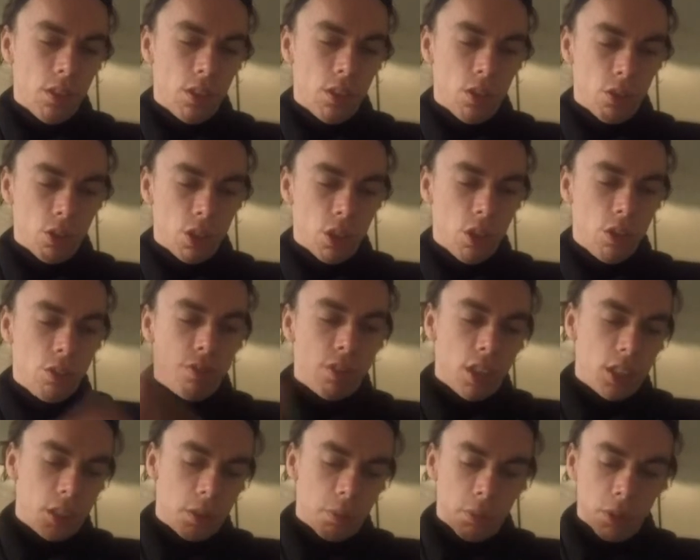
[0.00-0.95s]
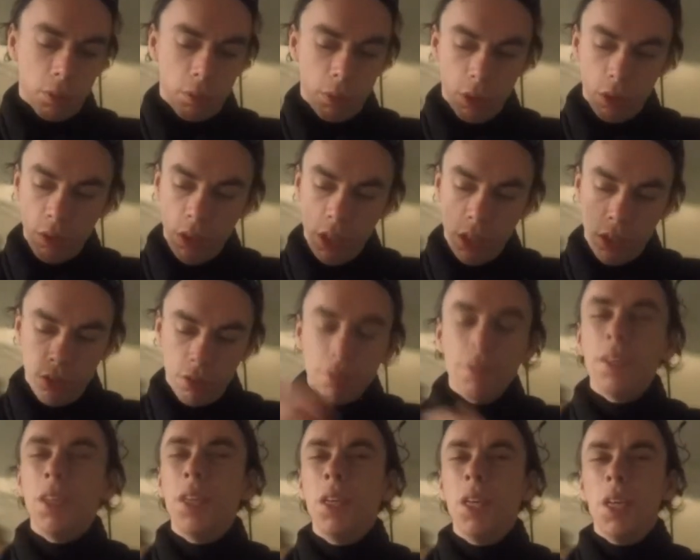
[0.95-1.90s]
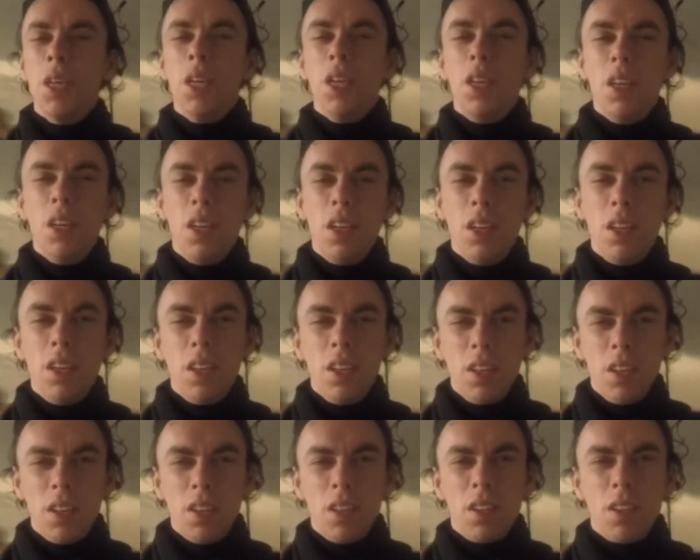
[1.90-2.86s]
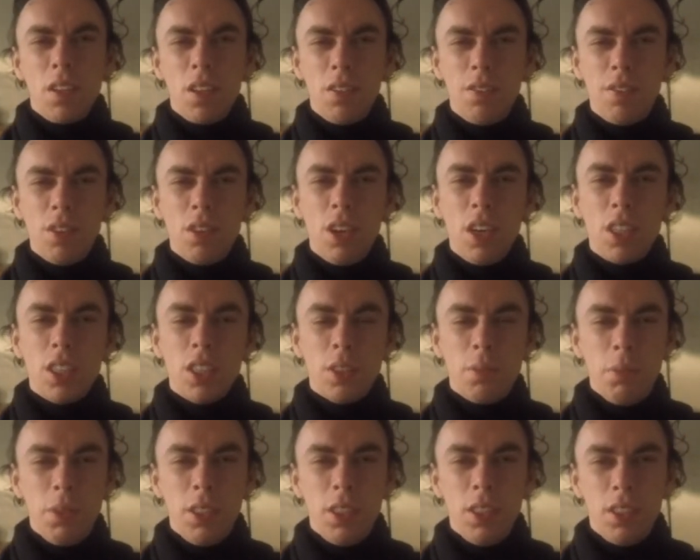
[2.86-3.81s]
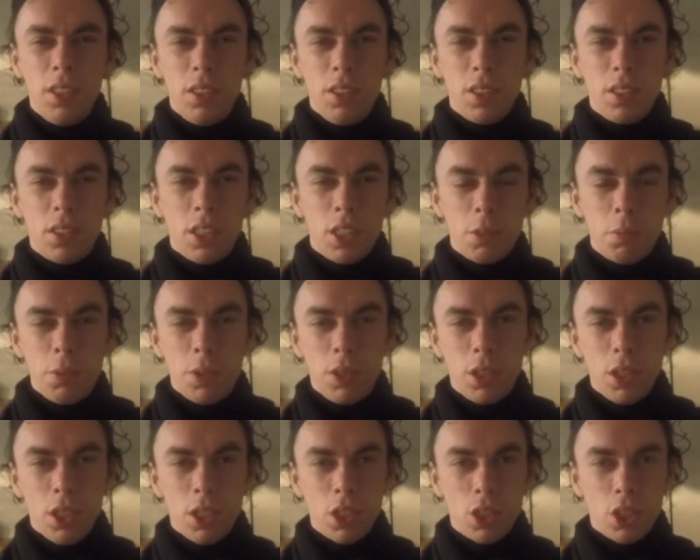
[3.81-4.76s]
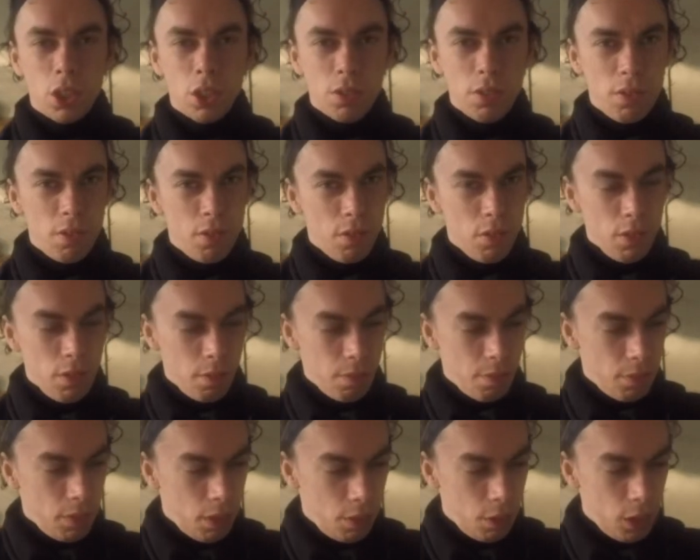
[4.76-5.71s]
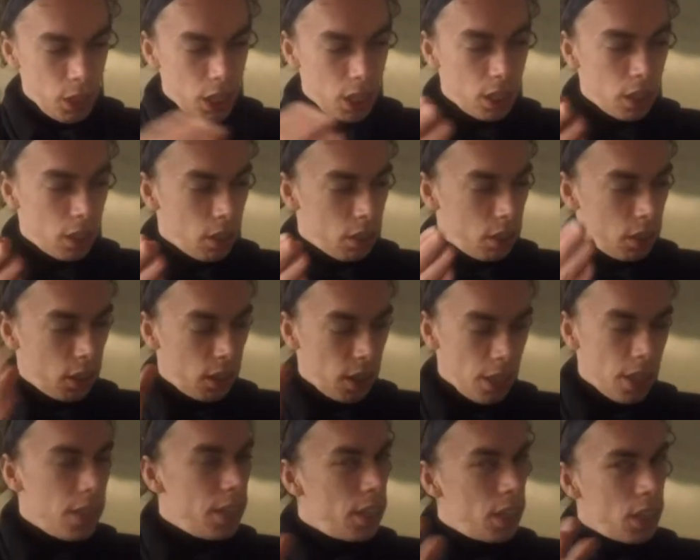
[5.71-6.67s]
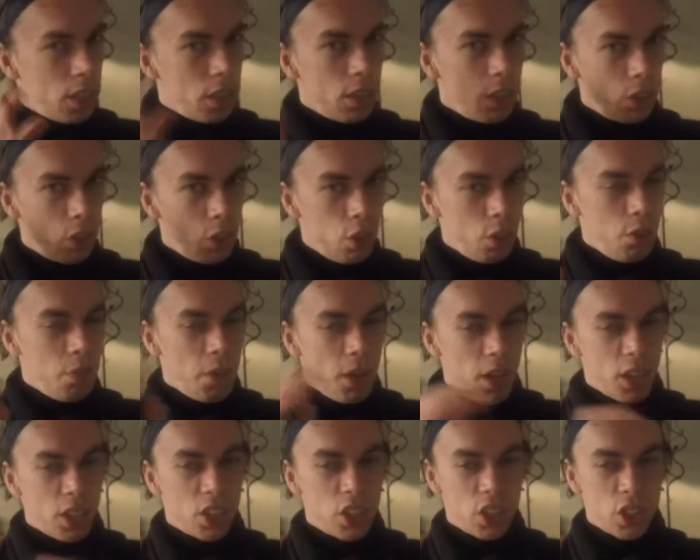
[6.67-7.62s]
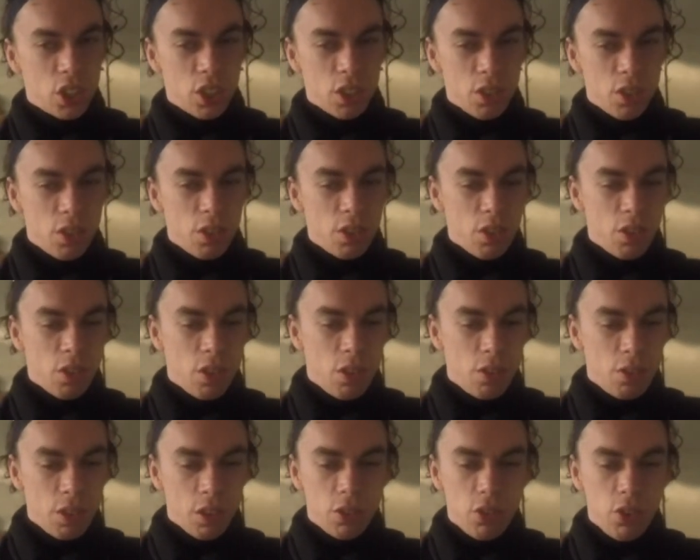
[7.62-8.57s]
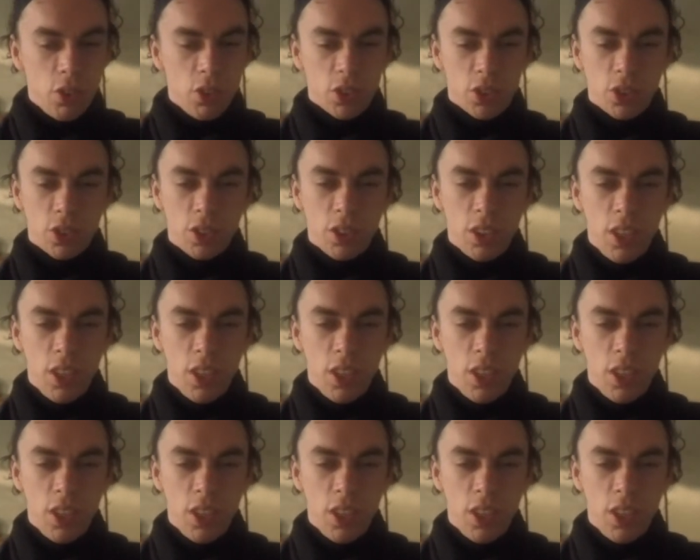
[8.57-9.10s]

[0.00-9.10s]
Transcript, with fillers: there is no vitamin B12. If you ask me, it is because we are cleaning too much of our food.